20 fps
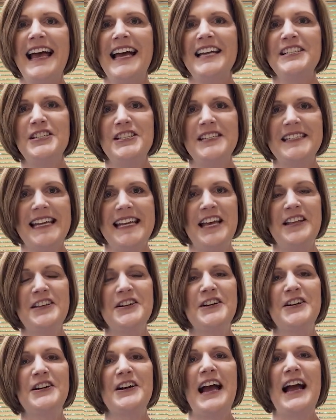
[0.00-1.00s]
and just tell
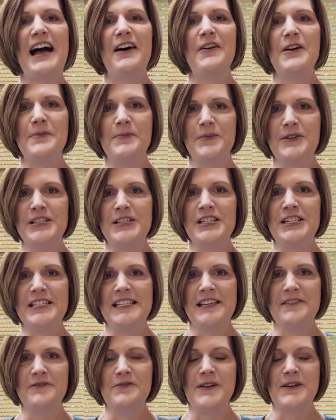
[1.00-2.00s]
her how
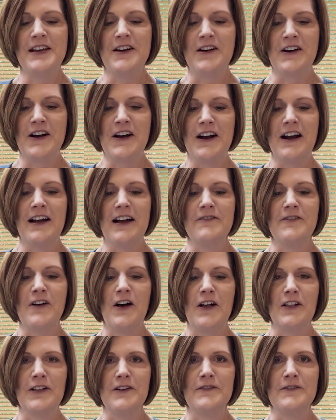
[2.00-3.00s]
appreciative we are of
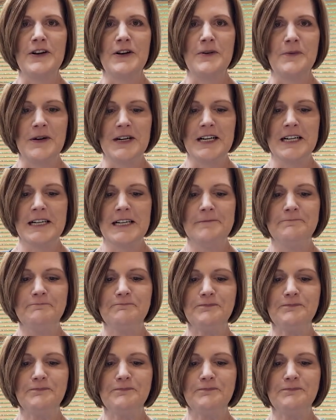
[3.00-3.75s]
all of her work.